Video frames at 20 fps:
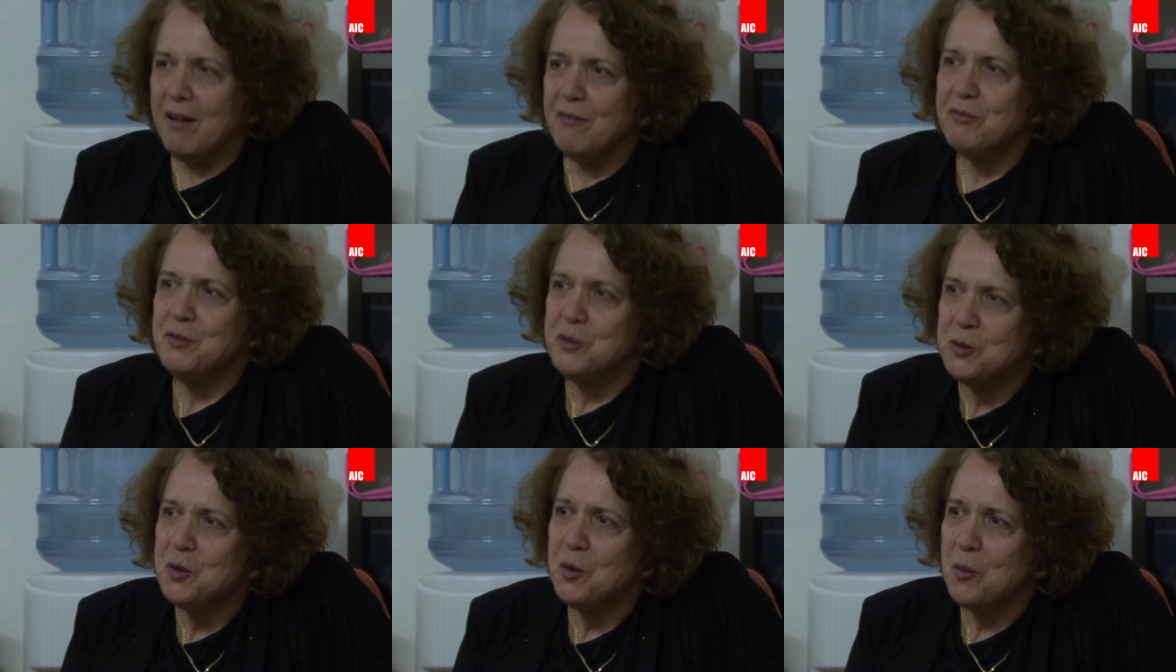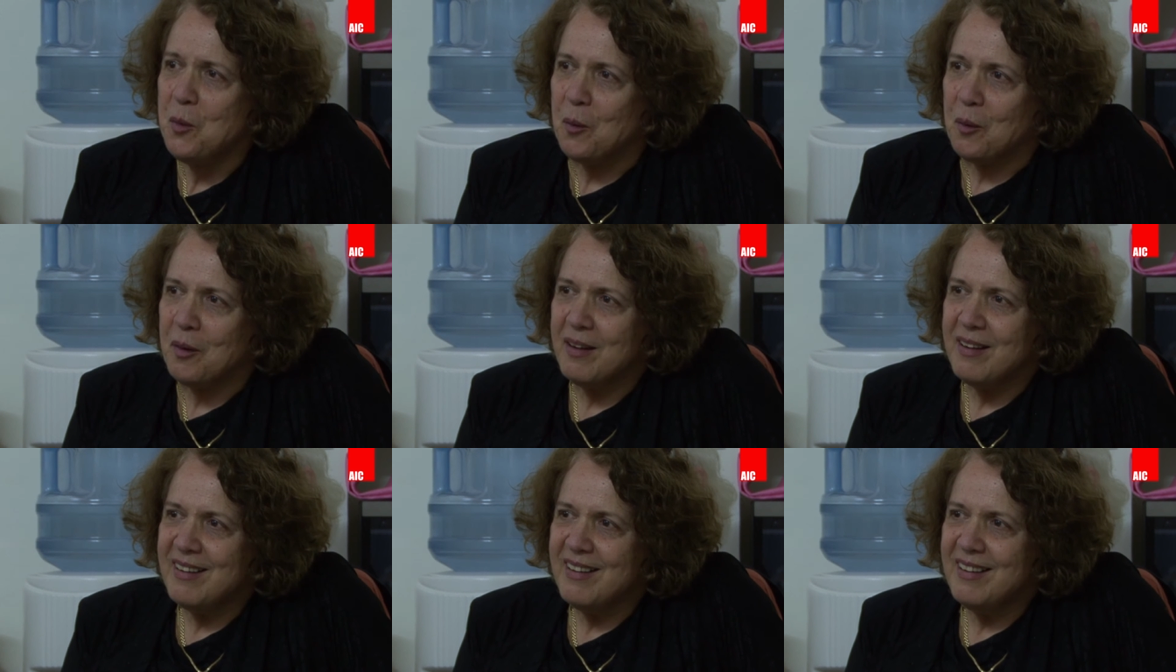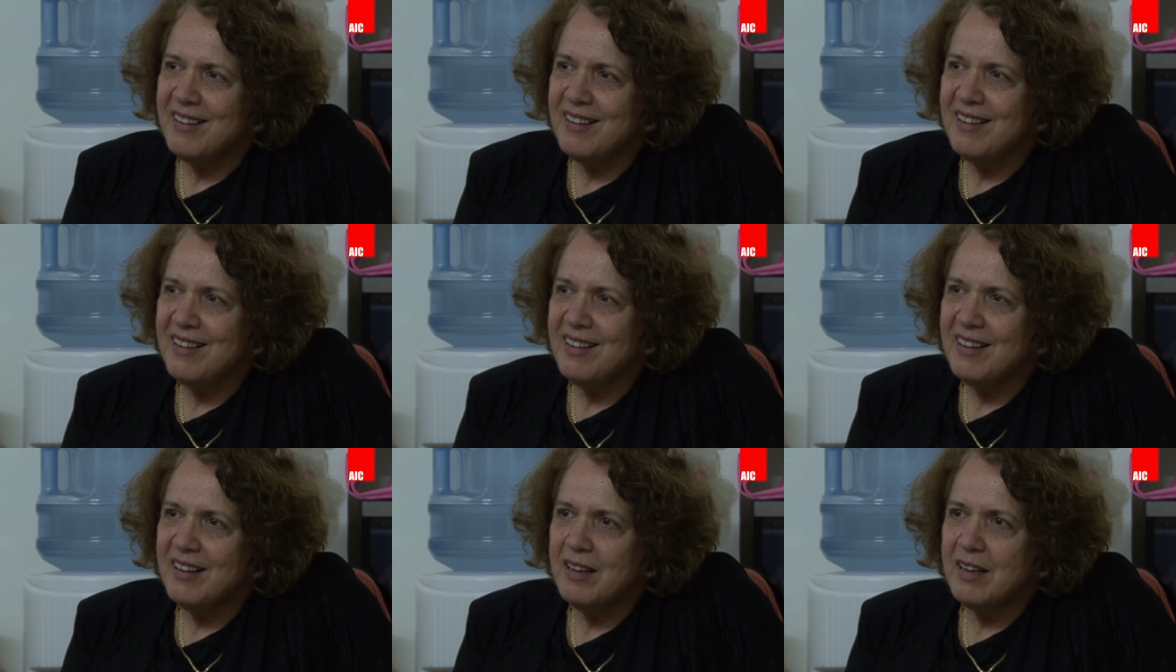I have to do.
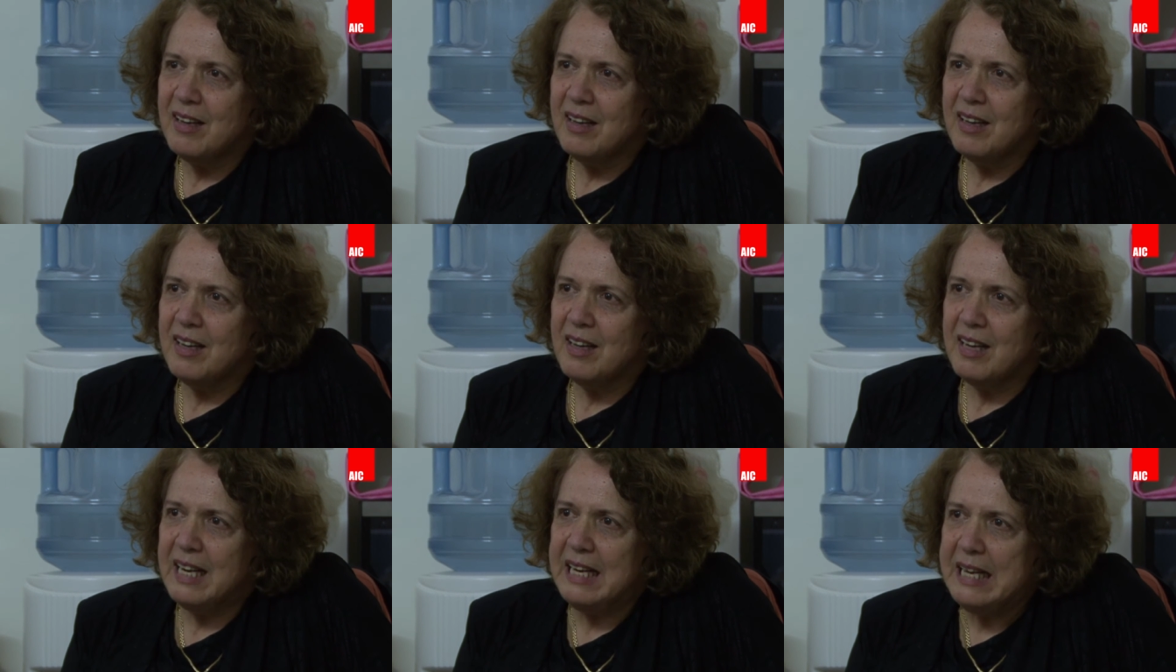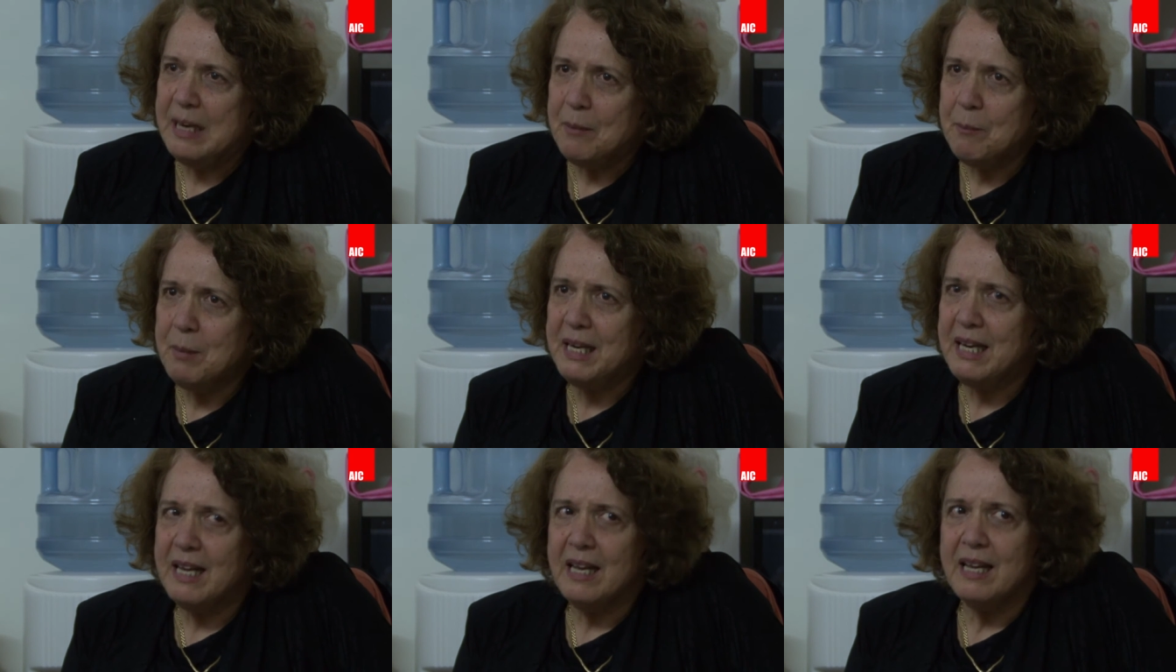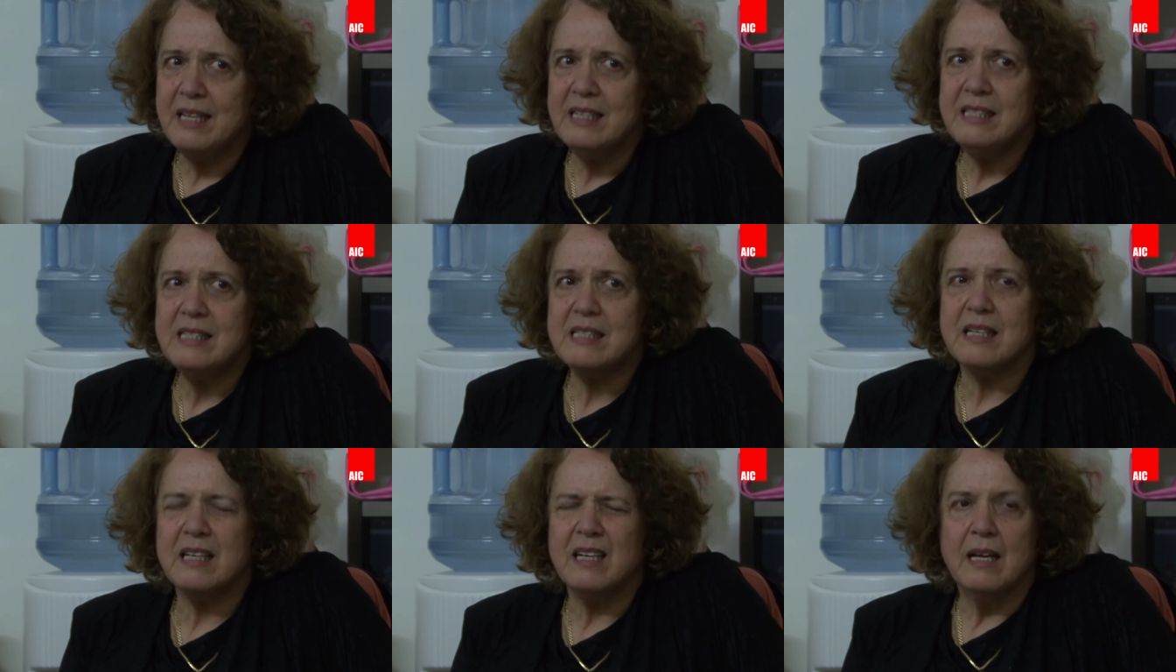Eliminate. They, they
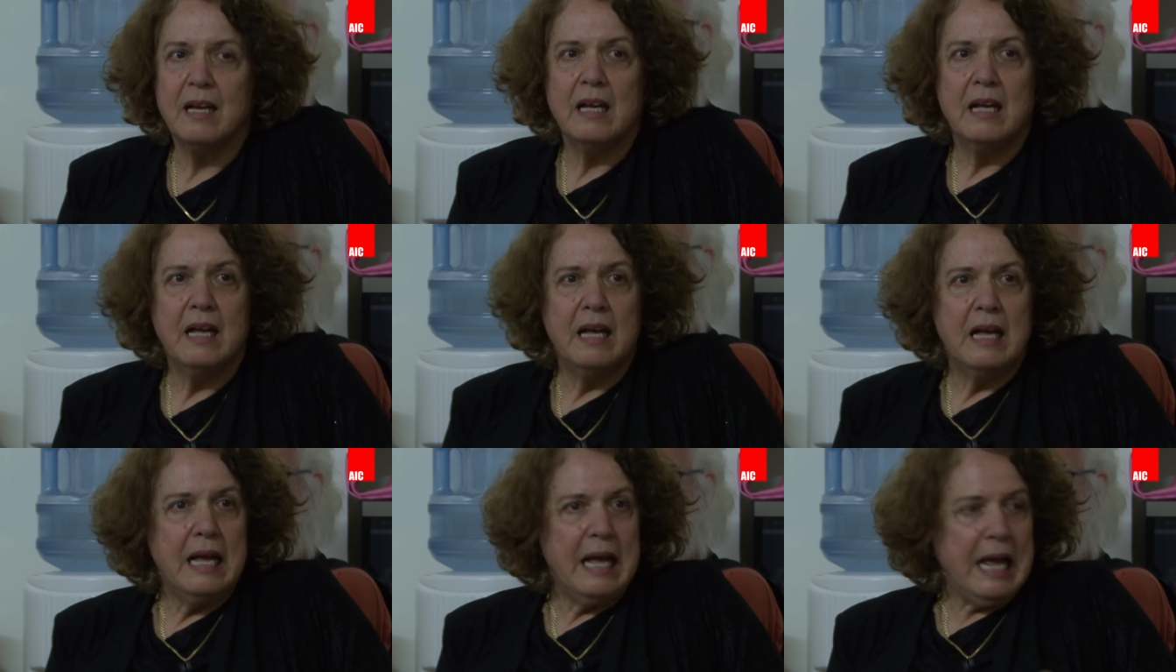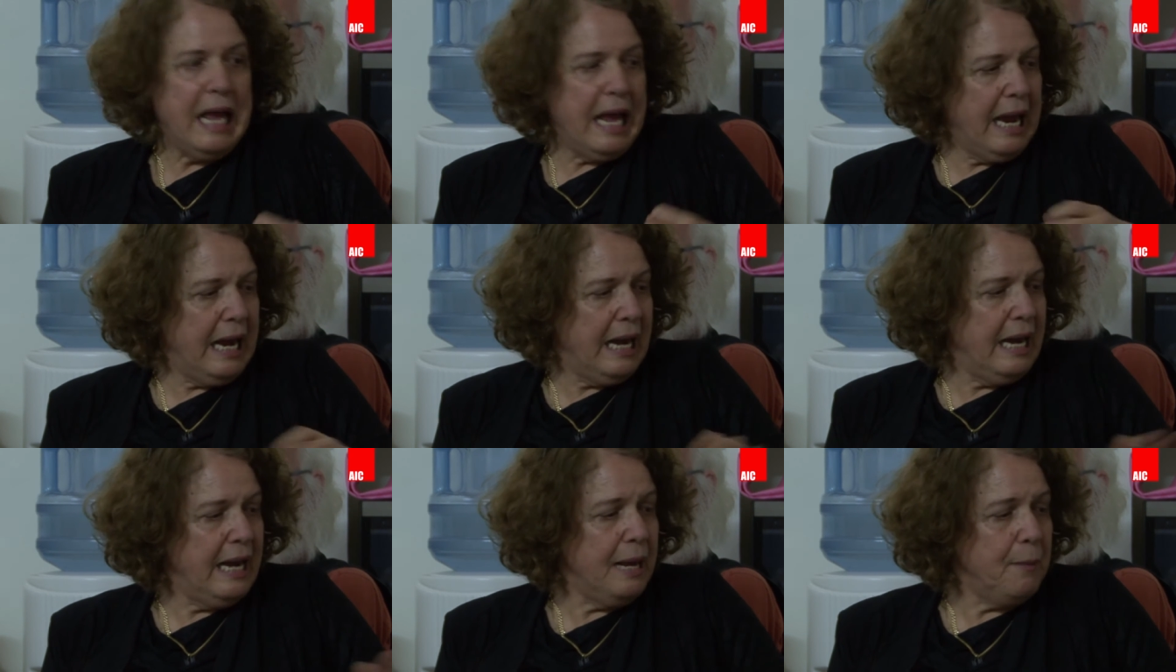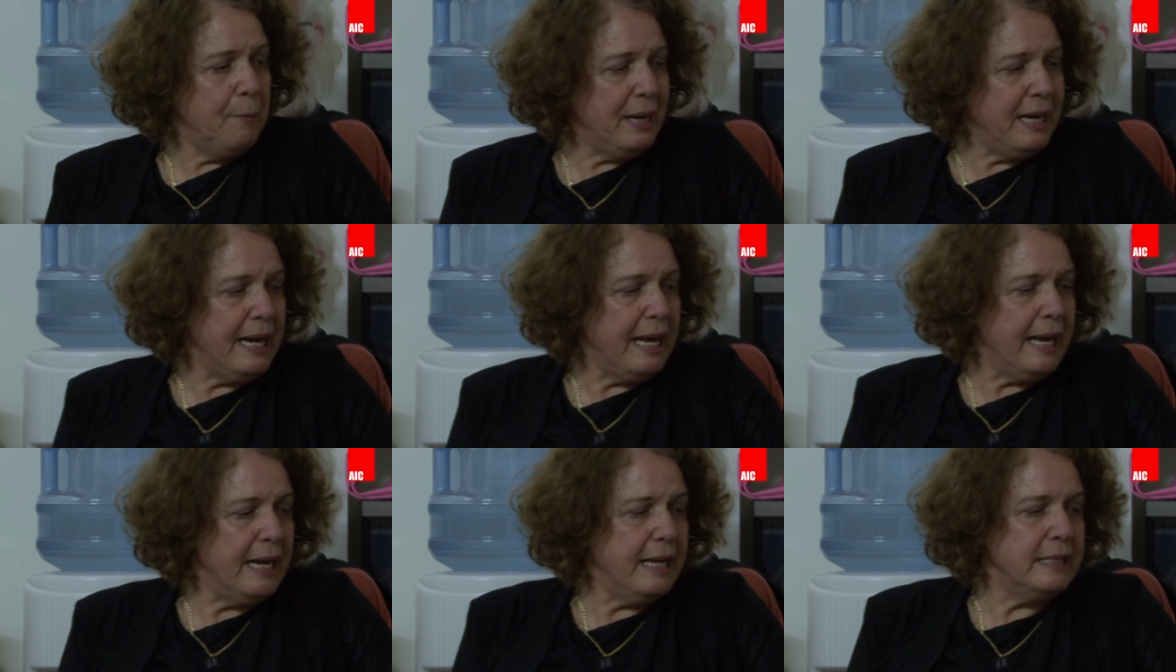think they are doing the right
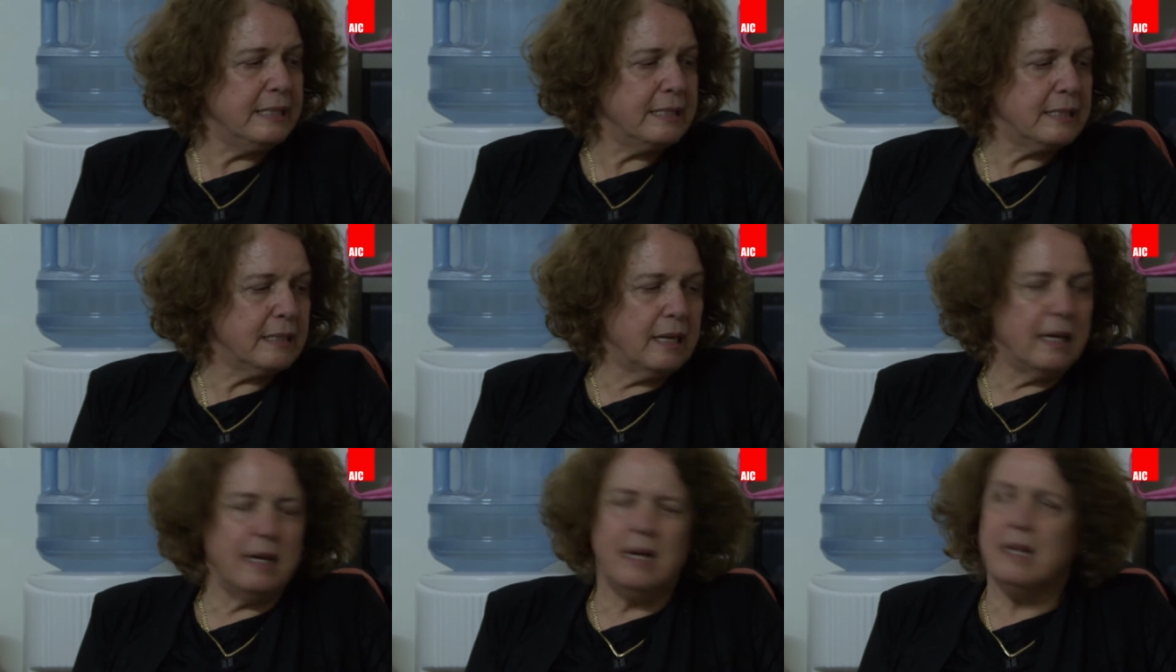eliminate, thing.